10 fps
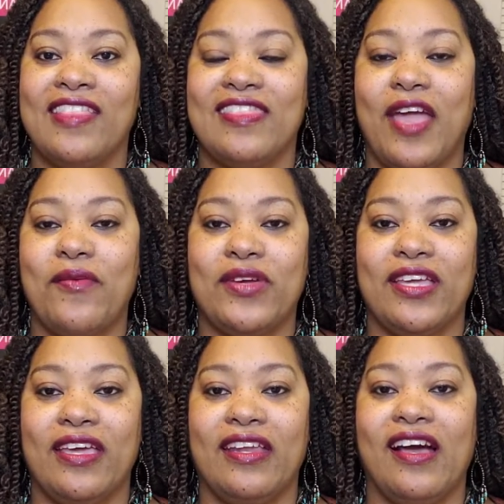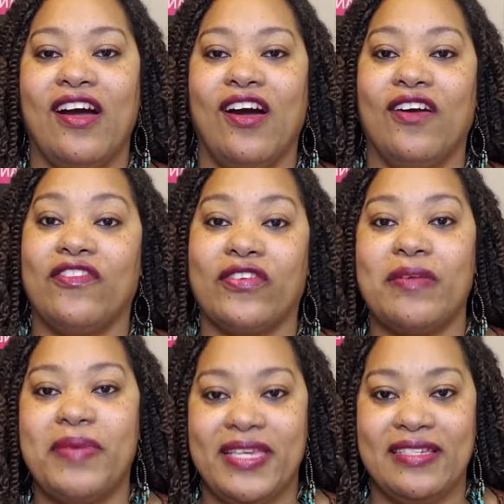they will get a free
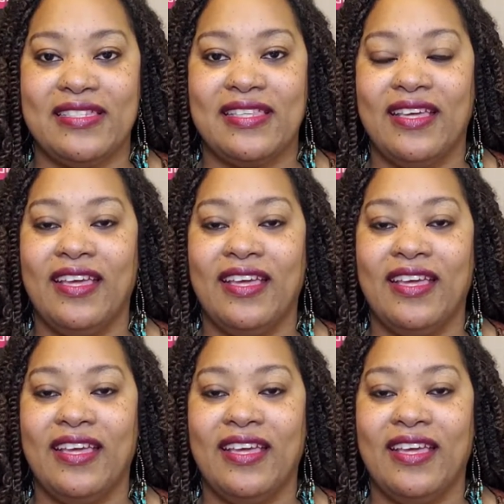piece.